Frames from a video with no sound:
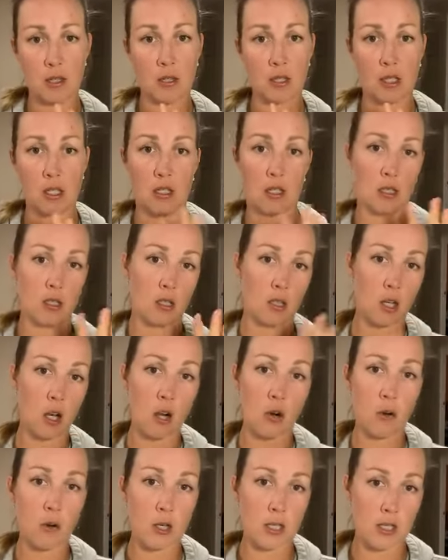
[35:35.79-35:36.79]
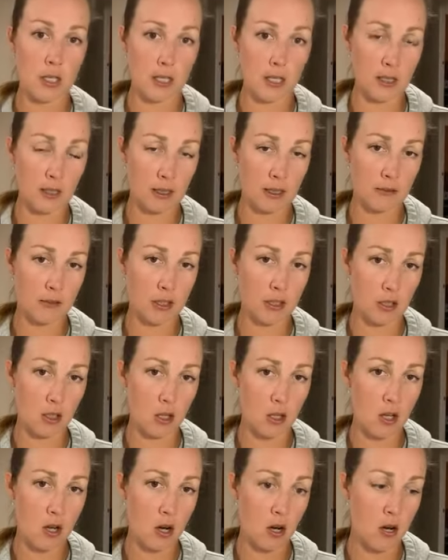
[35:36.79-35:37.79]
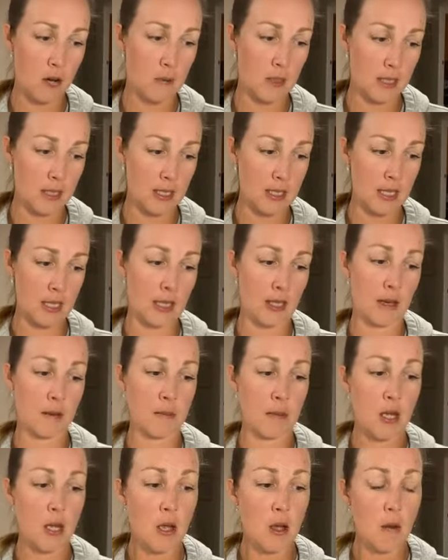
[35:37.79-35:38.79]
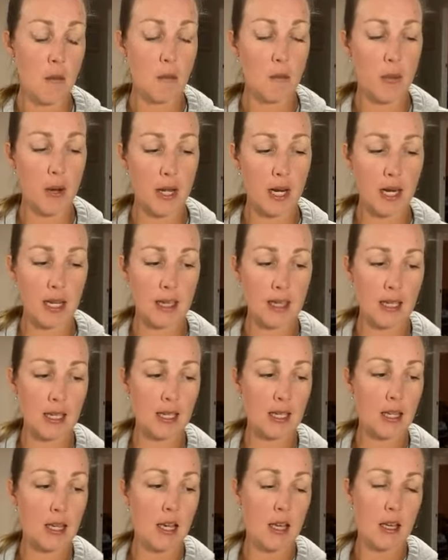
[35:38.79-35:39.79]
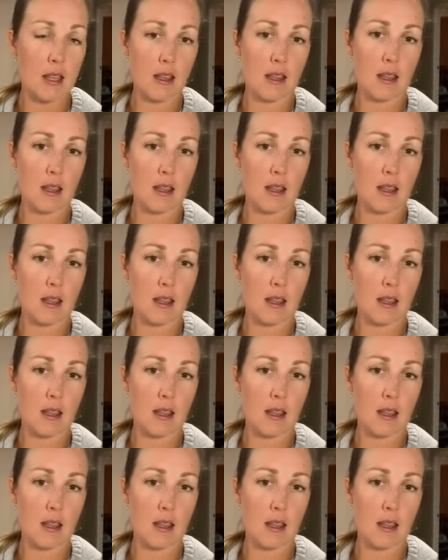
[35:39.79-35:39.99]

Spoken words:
You can go onto youngliving.com and see them. But I think,